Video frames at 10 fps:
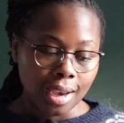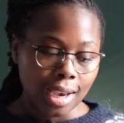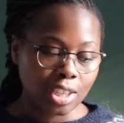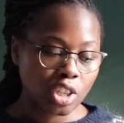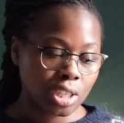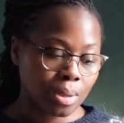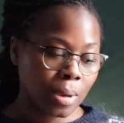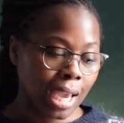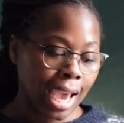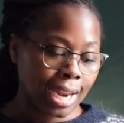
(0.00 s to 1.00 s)
It's just the
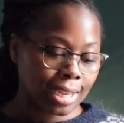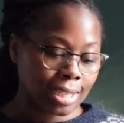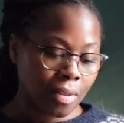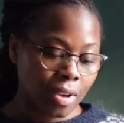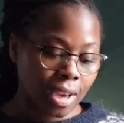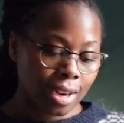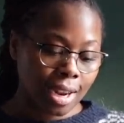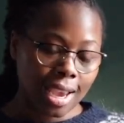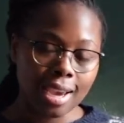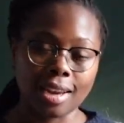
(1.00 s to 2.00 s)
mechanics of it
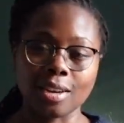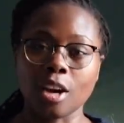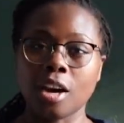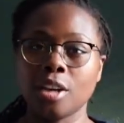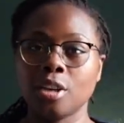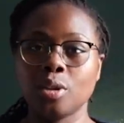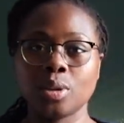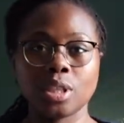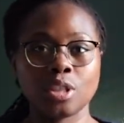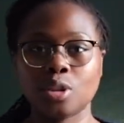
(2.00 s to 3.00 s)
and
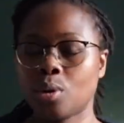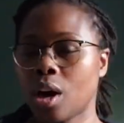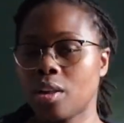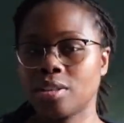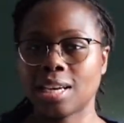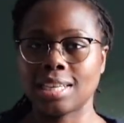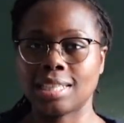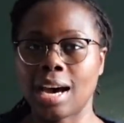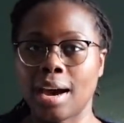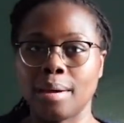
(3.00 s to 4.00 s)
using the 2 colors at a
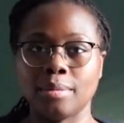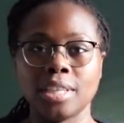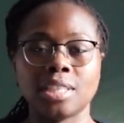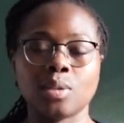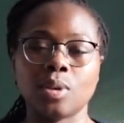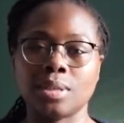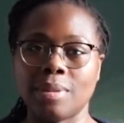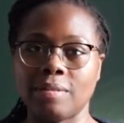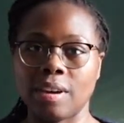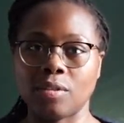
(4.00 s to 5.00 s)
time. It just wasn't
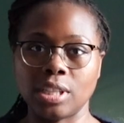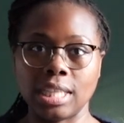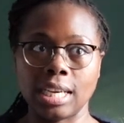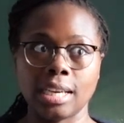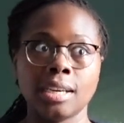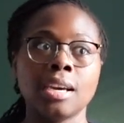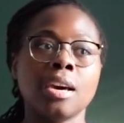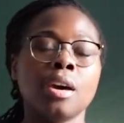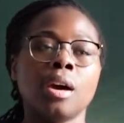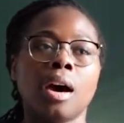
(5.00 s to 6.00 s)
my favorite thing.
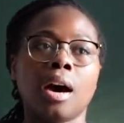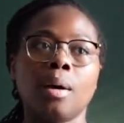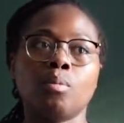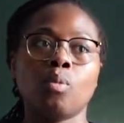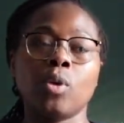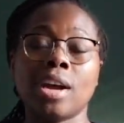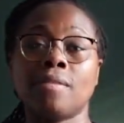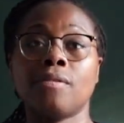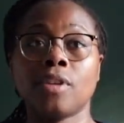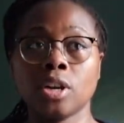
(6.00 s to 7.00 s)
When I
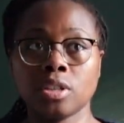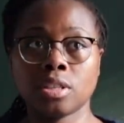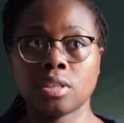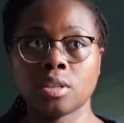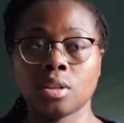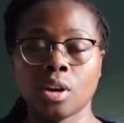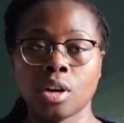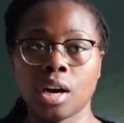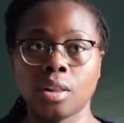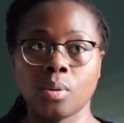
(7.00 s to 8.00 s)
first
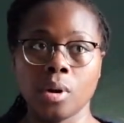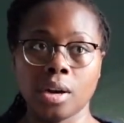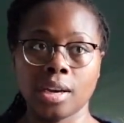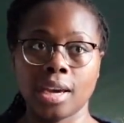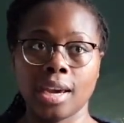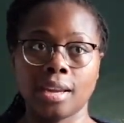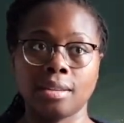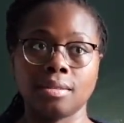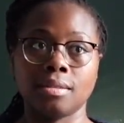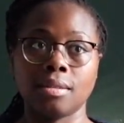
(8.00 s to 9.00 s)
learned color work
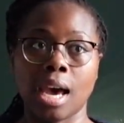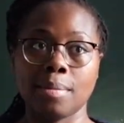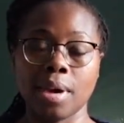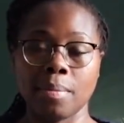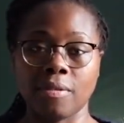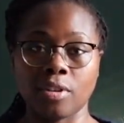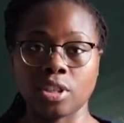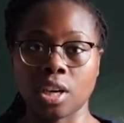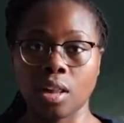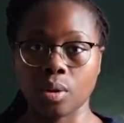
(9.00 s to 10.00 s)
and I made my
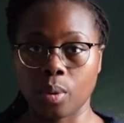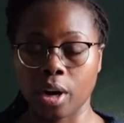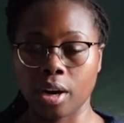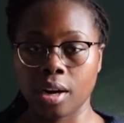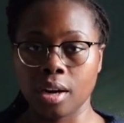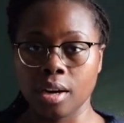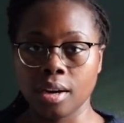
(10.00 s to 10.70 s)
first color work